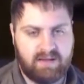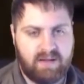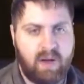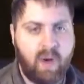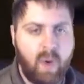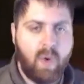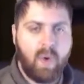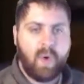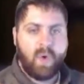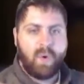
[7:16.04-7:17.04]

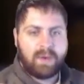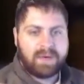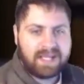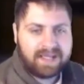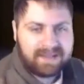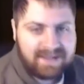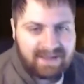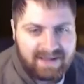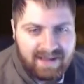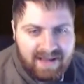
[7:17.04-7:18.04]
Oh, what do we get?
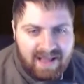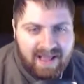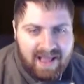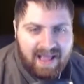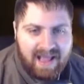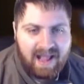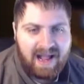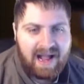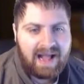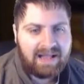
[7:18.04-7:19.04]

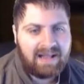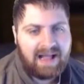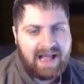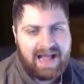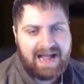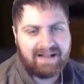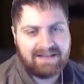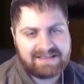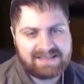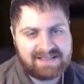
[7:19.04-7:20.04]

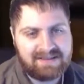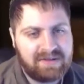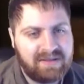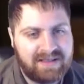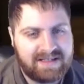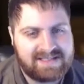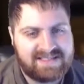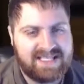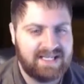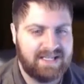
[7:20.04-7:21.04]
Hallazeal the
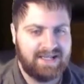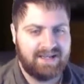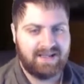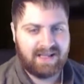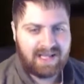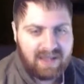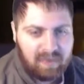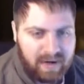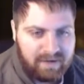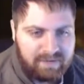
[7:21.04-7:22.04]
Ascended.
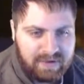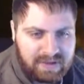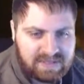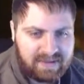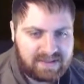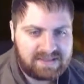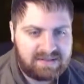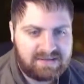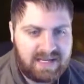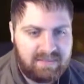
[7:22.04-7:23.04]
Whenever your spells
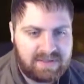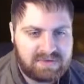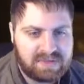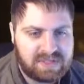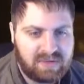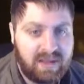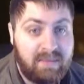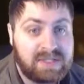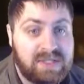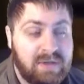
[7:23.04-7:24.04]
deal damage, restore that
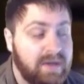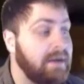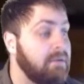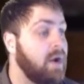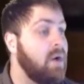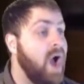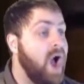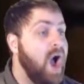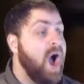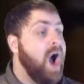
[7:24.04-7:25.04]
much to your hero.
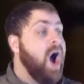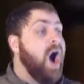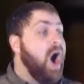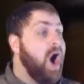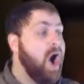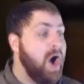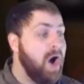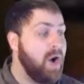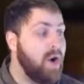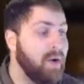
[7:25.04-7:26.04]

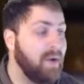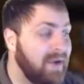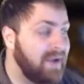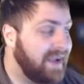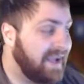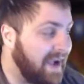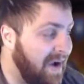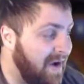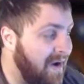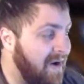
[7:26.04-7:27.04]
Oh,
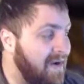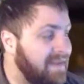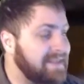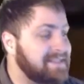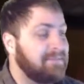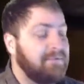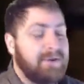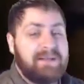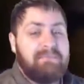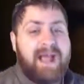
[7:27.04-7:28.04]
that's a
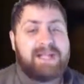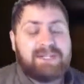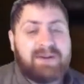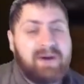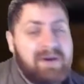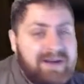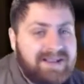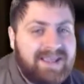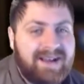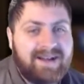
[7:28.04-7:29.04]
freaking magic card
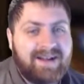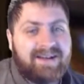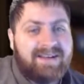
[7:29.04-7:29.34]
right there.